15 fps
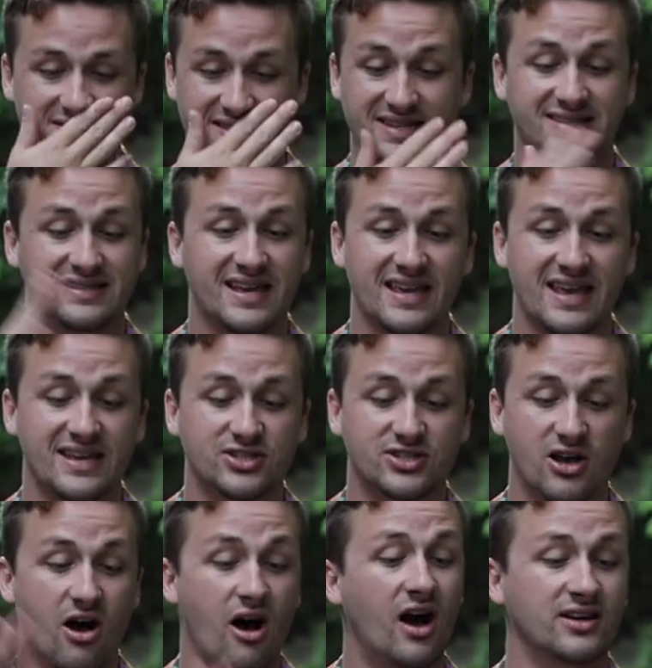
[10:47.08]
This thing
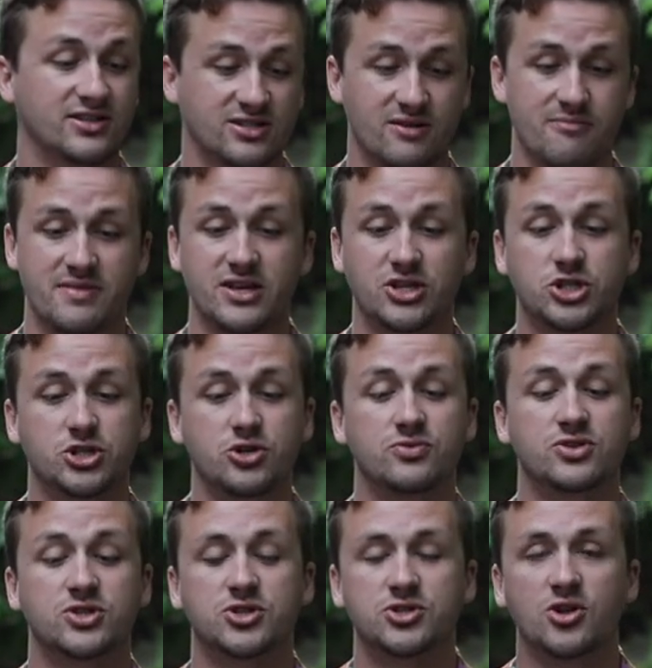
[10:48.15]
is awesome. These
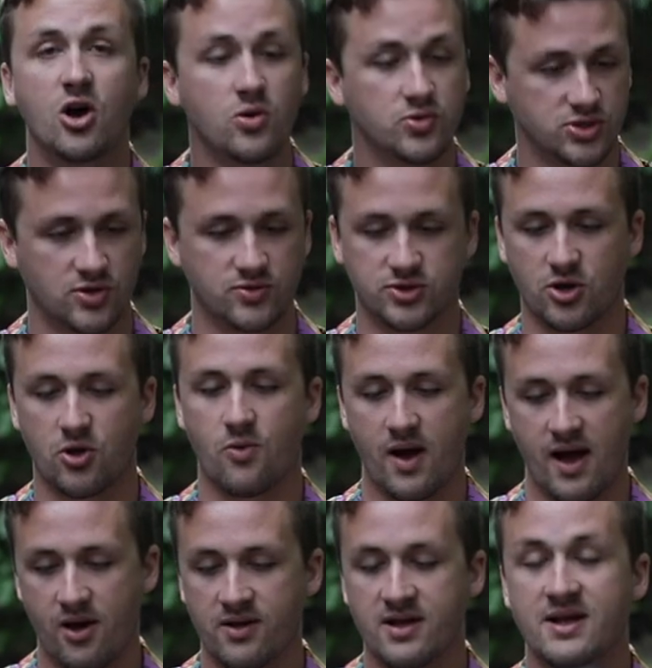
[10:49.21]
shoot so
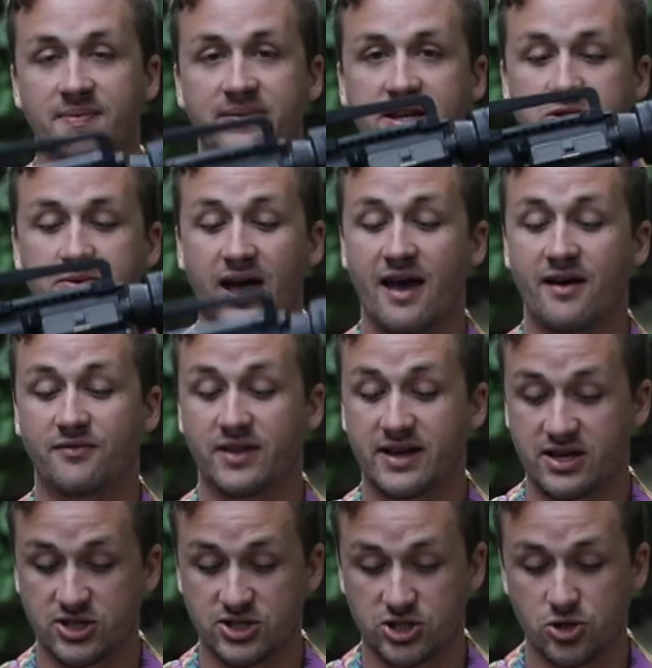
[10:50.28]
well. They do have
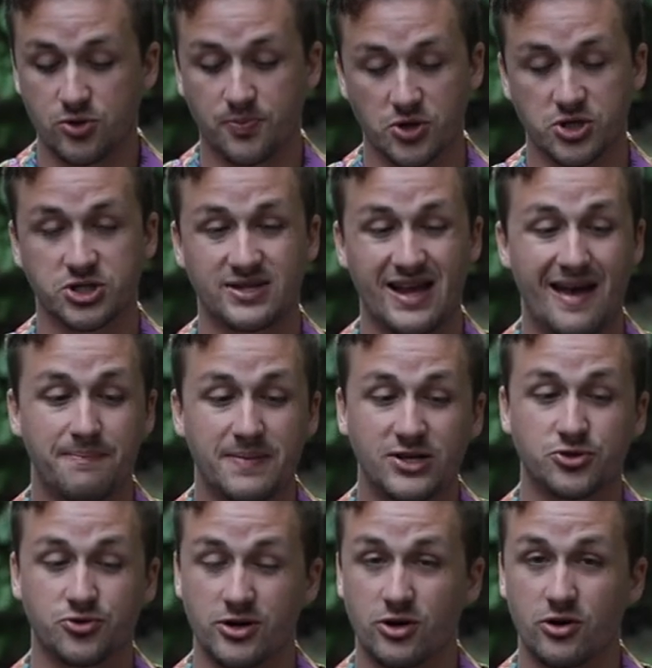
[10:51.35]
like a super snappy
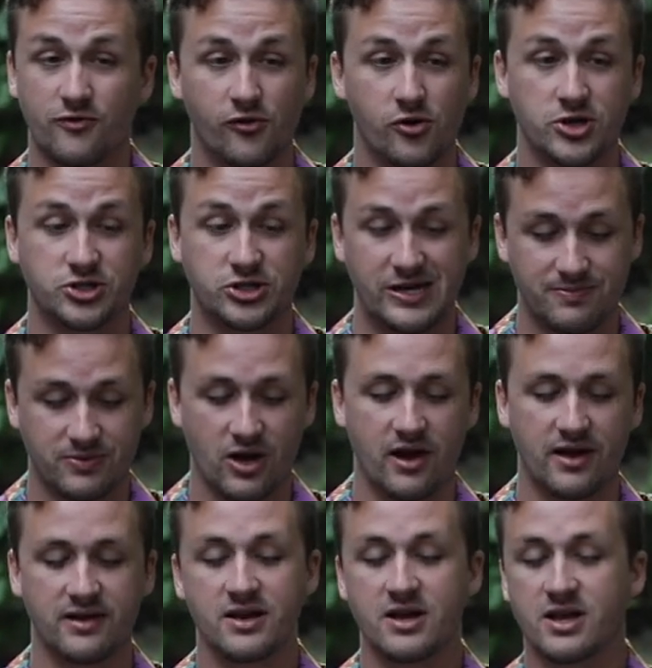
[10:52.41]
trigger for a cheap
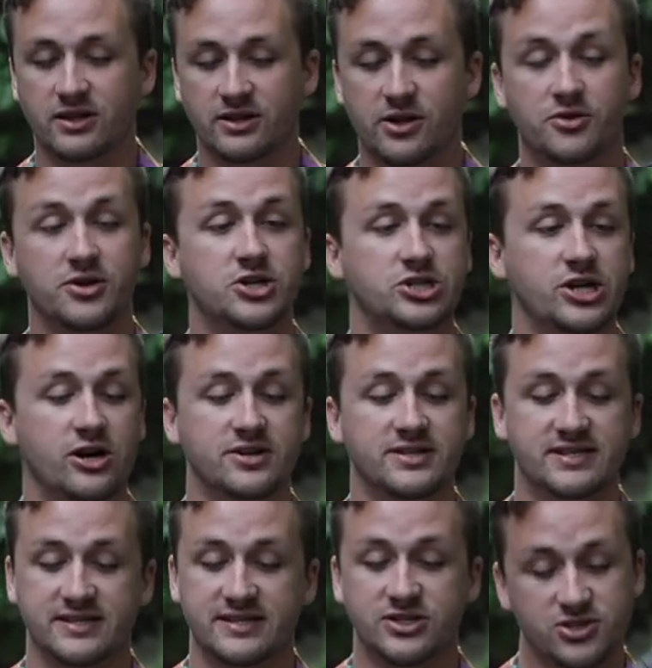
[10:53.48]
gun. Literally, Jared
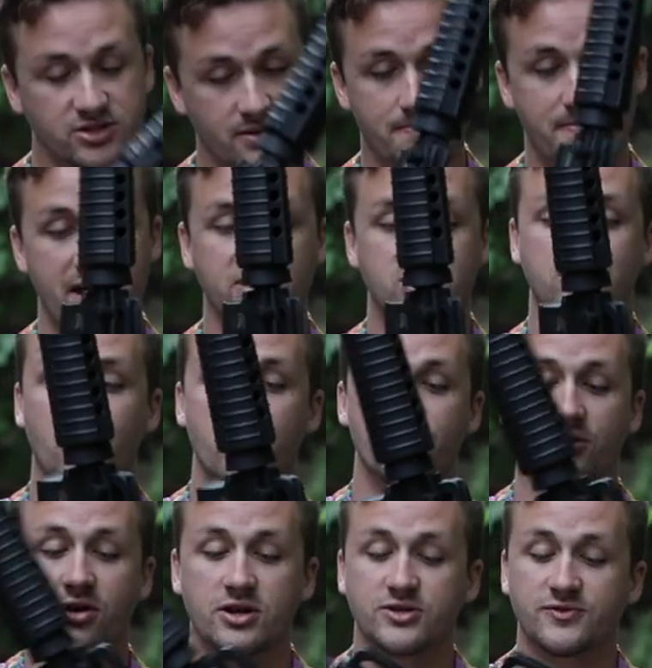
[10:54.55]
says these are the best
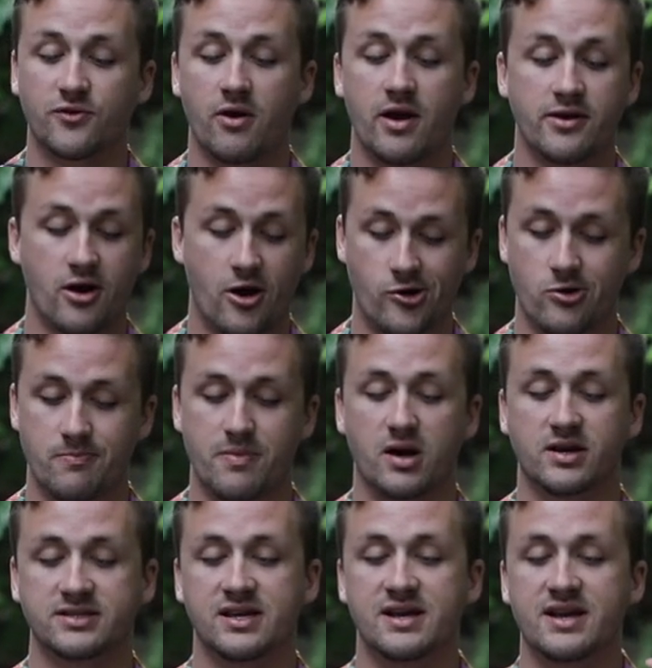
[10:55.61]
starter guns for around
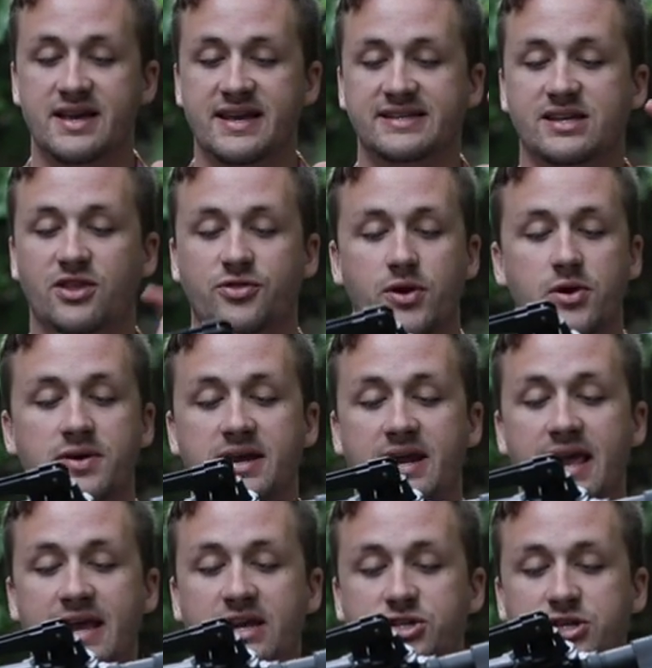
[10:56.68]
$100. He said throw in an
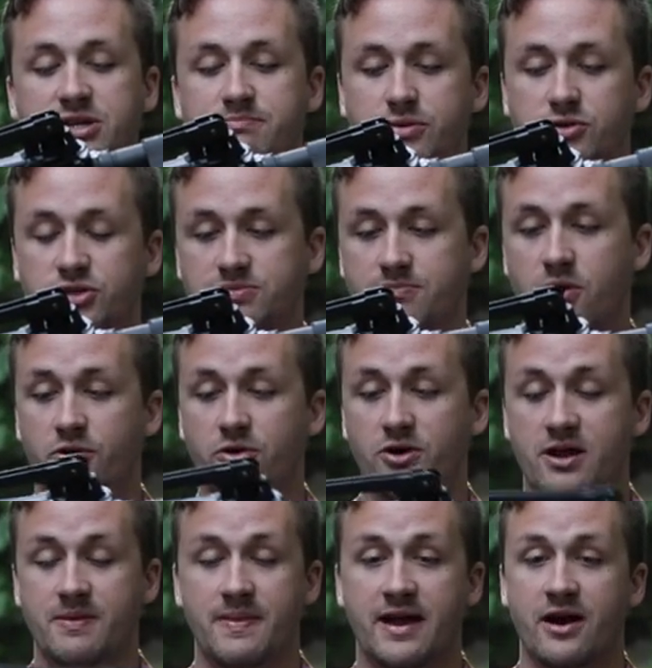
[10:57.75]
ASG boost motor
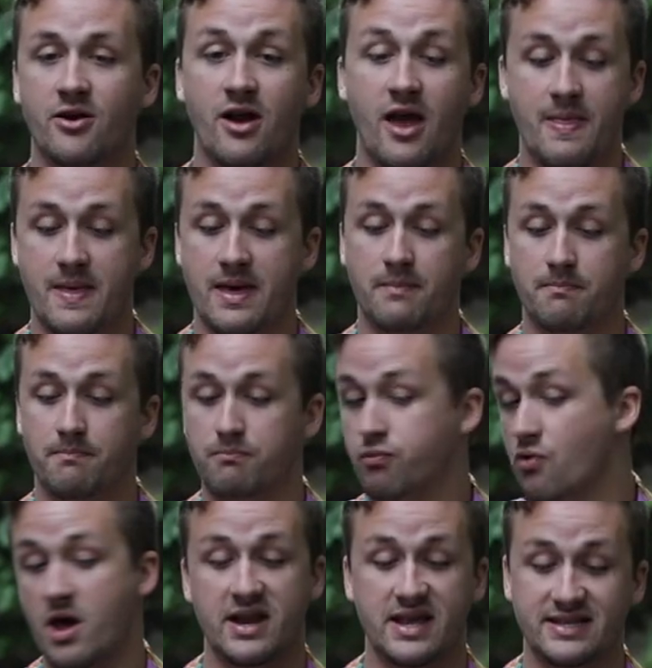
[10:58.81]
in there and then
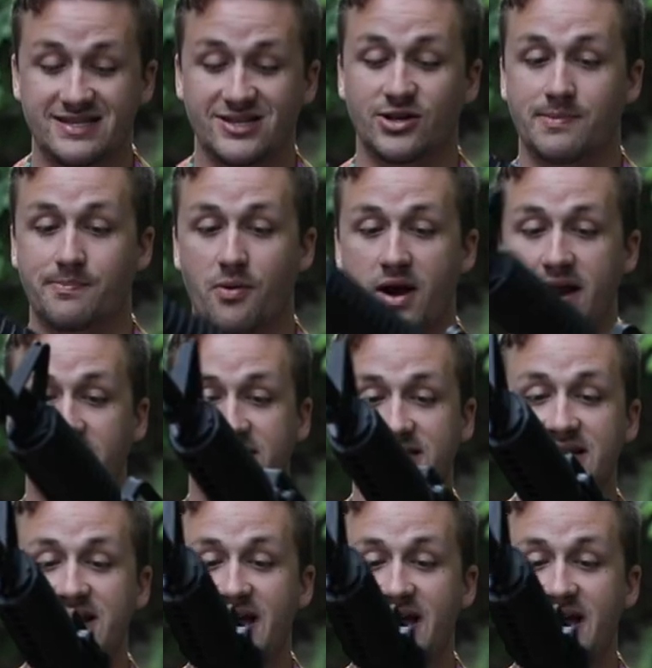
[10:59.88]
run it until it breaks,